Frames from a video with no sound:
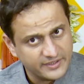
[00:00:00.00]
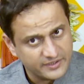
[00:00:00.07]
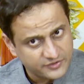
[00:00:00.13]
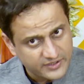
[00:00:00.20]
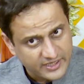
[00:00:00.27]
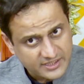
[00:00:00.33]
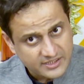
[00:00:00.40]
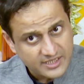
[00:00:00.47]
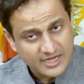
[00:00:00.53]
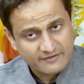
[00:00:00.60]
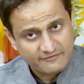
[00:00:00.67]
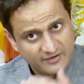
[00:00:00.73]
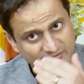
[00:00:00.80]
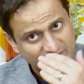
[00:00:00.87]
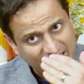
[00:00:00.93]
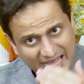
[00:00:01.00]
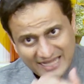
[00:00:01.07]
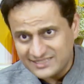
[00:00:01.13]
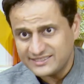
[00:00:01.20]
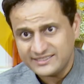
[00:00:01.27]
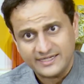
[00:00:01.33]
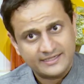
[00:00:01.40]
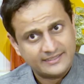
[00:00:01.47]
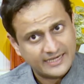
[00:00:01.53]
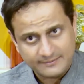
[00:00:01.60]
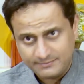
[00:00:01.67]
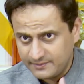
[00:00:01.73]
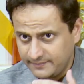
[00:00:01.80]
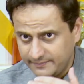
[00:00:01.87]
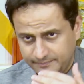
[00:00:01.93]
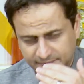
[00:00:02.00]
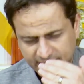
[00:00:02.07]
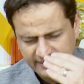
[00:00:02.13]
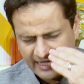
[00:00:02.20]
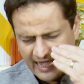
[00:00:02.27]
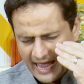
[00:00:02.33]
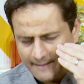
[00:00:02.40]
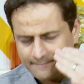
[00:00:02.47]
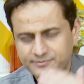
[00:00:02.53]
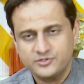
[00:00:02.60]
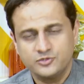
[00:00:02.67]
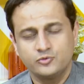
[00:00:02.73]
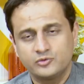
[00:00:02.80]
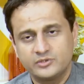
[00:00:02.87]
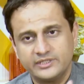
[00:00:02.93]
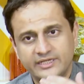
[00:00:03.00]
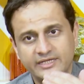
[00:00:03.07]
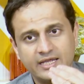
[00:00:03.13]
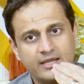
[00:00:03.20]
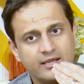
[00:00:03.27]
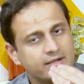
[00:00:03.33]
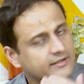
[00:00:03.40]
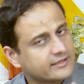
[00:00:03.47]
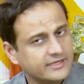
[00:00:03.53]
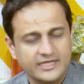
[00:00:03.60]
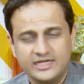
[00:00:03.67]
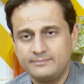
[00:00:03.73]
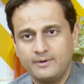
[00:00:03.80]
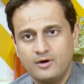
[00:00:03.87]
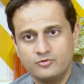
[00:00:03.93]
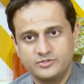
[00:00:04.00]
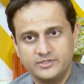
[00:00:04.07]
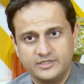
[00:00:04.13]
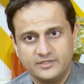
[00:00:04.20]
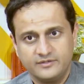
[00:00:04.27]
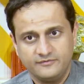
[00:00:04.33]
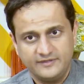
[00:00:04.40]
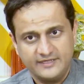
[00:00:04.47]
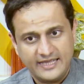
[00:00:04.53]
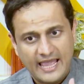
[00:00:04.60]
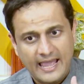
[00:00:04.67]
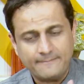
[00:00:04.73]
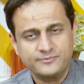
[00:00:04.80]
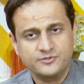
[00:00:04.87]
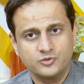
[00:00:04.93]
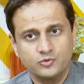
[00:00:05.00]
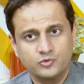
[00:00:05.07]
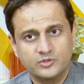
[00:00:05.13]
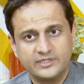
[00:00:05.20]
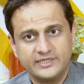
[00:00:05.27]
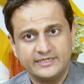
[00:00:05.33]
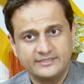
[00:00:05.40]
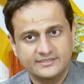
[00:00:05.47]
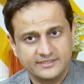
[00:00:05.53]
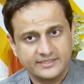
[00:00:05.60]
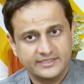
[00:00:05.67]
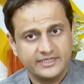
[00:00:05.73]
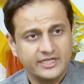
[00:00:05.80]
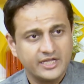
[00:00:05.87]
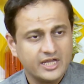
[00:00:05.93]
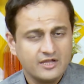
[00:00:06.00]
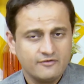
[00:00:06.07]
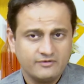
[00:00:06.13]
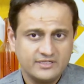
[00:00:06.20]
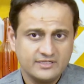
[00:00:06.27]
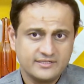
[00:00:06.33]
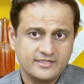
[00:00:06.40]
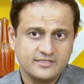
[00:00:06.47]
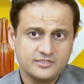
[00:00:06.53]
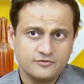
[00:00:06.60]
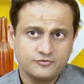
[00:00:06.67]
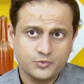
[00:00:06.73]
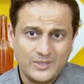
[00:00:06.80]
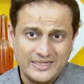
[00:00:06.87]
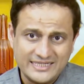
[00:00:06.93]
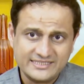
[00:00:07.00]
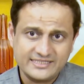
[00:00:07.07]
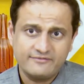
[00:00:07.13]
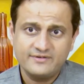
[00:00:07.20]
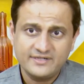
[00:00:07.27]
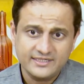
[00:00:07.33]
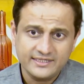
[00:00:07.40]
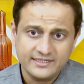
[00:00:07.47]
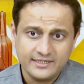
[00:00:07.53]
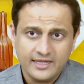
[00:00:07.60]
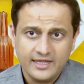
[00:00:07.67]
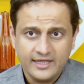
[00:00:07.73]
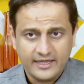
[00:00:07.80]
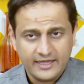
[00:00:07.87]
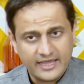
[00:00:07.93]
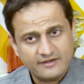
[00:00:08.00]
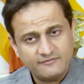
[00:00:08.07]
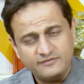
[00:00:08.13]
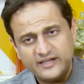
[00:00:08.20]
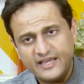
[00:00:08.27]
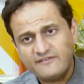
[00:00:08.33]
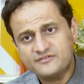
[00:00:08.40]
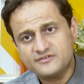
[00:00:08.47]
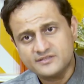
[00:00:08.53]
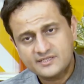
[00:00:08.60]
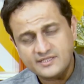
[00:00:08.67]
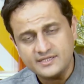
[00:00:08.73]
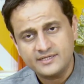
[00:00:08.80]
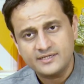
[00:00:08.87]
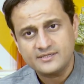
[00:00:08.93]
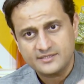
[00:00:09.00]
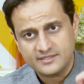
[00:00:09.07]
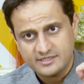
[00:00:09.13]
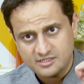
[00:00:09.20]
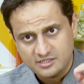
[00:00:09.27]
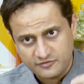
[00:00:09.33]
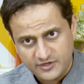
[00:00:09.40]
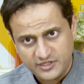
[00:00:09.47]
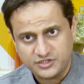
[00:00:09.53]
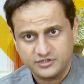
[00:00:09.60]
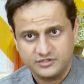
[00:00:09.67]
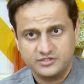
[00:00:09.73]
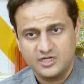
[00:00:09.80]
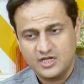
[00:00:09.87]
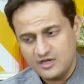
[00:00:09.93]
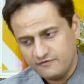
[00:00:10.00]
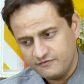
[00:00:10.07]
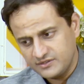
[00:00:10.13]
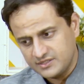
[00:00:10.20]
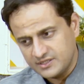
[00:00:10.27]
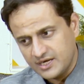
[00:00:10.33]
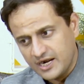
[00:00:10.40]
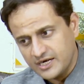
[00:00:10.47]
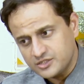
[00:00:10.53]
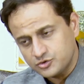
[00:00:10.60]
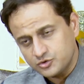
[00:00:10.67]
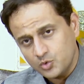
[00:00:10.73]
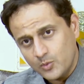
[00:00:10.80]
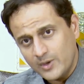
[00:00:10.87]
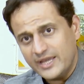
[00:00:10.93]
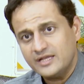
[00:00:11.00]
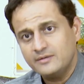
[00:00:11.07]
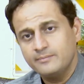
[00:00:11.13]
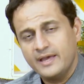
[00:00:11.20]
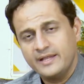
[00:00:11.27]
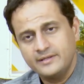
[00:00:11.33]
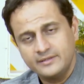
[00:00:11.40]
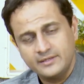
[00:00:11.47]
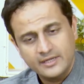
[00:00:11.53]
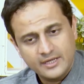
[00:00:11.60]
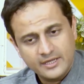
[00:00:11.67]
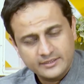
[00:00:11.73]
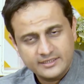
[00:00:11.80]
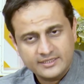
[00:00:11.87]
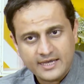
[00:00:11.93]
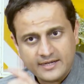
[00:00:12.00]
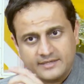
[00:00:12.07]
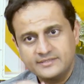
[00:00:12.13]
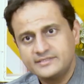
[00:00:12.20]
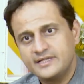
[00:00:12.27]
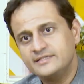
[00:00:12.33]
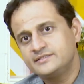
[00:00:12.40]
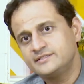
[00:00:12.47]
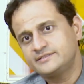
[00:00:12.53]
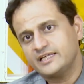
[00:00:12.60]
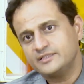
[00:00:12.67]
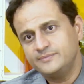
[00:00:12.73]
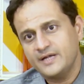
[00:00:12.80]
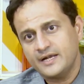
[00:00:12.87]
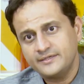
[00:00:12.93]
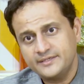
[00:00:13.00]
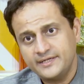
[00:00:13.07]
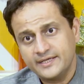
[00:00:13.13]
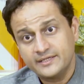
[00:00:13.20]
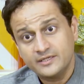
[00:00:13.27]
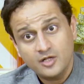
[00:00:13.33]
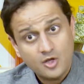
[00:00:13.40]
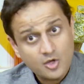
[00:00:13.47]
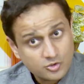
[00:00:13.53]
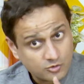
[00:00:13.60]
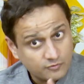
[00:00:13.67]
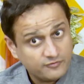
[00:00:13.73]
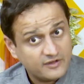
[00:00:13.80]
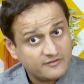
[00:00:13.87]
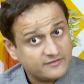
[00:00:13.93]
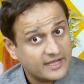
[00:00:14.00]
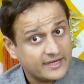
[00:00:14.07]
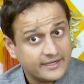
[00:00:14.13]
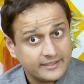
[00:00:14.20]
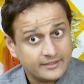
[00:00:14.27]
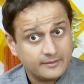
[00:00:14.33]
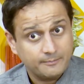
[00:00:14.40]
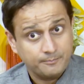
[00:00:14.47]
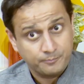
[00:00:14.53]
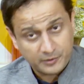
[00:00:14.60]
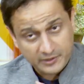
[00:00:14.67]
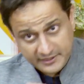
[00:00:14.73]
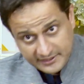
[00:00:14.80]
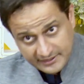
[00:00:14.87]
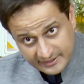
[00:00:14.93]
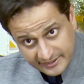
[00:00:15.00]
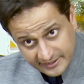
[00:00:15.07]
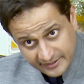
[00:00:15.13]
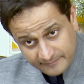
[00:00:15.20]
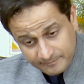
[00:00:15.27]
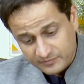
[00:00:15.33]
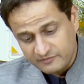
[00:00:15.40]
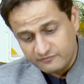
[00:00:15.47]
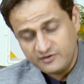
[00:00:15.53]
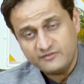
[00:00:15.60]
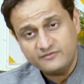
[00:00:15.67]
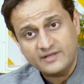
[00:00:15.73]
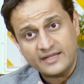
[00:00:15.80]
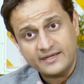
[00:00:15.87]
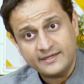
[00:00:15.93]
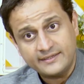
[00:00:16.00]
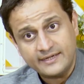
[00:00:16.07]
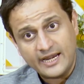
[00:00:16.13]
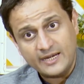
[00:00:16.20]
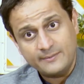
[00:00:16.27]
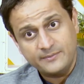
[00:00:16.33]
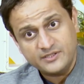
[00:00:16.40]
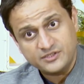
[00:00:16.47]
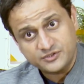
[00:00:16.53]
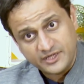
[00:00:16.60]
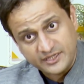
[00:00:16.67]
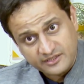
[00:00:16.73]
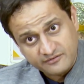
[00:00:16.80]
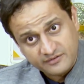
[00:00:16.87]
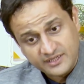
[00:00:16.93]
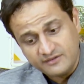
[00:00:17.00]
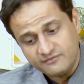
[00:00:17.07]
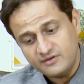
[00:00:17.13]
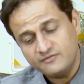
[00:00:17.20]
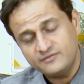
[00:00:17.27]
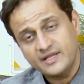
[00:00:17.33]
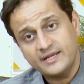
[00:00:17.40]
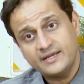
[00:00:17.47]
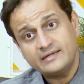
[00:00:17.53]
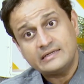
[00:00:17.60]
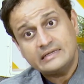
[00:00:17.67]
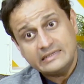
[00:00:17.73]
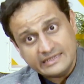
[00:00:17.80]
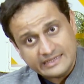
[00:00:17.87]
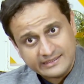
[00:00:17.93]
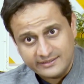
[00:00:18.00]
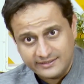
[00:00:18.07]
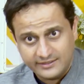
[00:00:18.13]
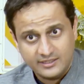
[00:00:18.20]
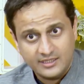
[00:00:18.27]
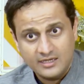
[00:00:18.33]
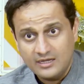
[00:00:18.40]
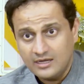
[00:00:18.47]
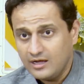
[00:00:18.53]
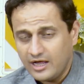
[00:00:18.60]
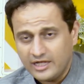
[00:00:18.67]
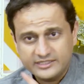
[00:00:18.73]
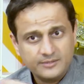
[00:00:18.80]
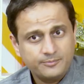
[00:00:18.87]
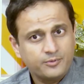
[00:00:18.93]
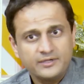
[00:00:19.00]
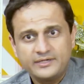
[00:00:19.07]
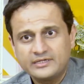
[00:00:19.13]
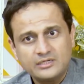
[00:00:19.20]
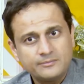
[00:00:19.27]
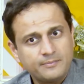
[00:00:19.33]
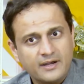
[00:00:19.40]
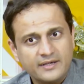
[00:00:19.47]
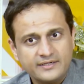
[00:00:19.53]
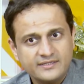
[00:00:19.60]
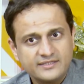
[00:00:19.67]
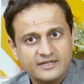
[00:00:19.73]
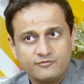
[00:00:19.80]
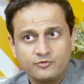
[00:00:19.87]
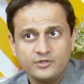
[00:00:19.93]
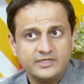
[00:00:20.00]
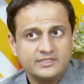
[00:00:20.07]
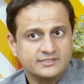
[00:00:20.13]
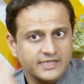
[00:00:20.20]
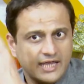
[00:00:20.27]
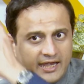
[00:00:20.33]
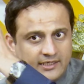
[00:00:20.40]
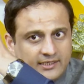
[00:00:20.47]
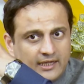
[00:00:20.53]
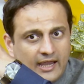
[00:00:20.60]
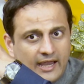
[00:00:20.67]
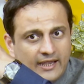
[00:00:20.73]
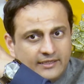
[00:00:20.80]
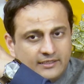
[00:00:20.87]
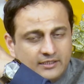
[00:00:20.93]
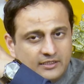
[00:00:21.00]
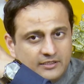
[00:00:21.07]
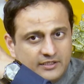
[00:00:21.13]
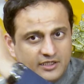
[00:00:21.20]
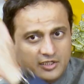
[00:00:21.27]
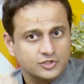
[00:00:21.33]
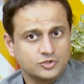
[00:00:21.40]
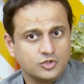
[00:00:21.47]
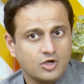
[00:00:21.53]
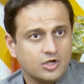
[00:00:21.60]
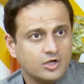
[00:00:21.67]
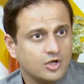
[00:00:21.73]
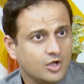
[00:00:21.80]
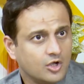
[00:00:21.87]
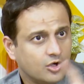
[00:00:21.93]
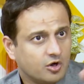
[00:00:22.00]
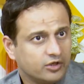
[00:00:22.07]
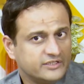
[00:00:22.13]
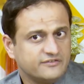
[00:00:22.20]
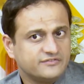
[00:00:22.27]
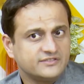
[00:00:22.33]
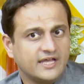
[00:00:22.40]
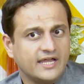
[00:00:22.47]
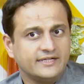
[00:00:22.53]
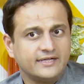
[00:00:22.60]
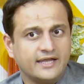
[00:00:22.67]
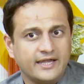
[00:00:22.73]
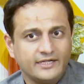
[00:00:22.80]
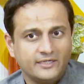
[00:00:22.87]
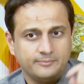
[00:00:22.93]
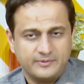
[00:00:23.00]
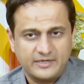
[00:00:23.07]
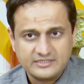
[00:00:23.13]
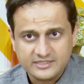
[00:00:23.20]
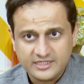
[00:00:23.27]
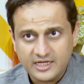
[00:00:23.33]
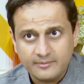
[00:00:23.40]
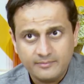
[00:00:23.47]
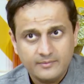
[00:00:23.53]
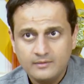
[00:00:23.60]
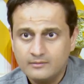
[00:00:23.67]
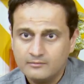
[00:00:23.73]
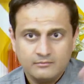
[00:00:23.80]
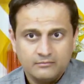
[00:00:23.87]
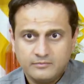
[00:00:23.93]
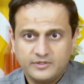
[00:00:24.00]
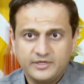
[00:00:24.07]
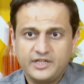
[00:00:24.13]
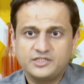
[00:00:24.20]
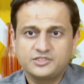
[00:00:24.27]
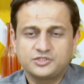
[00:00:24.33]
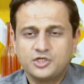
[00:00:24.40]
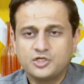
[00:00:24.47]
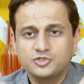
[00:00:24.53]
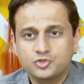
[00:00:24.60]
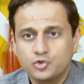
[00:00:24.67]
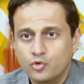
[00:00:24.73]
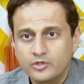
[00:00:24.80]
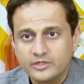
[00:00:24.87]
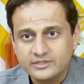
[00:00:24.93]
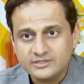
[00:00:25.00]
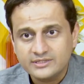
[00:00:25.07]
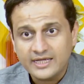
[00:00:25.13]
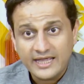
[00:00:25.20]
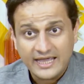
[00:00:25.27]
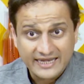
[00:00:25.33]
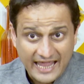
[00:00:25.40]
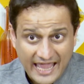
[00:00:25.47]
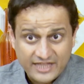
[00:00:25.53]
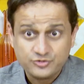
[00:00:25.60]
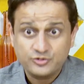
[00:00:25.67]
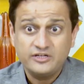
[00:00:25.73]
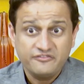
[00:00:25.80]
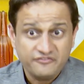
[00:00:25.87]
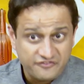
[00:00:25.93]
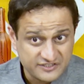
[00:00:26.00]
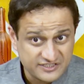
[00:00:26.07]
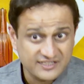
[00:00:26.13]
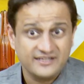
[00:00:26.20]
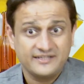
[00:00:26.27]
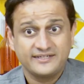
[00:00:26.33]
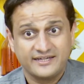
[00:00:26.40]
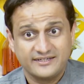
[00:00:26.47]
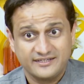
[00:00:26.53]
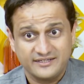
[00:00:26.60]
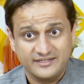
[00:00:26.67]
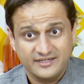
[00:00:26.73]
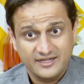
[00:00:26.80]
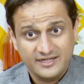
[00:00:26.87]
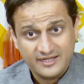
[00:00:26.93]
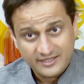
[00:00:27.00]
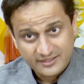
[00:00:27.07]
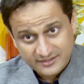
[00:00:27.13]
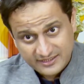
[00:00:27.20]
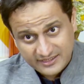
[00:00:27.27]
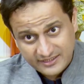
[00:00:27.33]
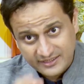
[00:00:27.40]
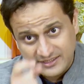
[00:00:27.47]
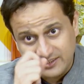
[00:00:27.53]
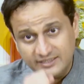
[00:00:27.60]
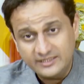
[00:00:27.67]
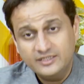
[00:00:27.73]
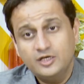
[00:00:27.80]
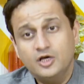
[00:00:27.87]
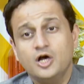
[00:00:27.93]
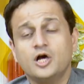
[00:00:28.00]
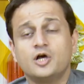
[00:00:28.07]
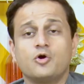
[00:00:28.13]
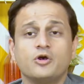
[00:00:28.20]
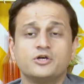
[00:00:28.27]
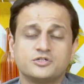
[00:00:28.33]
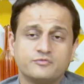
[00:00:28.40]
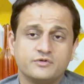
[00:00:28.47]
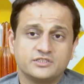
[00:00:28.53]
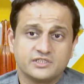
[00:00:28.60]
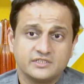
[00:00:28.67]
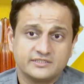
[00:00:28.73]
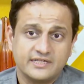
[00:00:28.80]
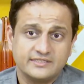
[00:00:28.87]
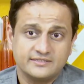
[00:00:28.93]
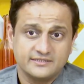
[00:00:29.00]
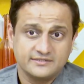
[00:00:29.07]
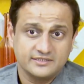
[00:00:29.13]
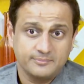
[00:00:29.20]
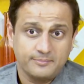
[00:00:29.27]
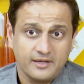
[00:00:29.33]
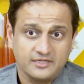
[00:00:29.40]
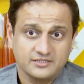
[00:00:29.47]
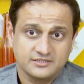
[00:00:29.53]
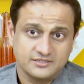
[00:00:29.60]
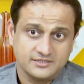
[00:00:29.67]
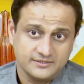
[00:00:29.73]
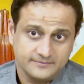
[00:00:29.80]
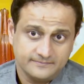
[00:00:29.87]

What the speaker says: Interest, we will agitate. Let me be absolutely clear about it. We absolutely disagree with the census of 2017, and we have serious reservations with regards to the way and manner the current census has been undertaken. So we've done it politically, we've done it administratively, we've done it legally. Other political parties have only sat at Regal Chowk, or they've sat at press club, raised slogans, and actually facilitated the controversial census in the past.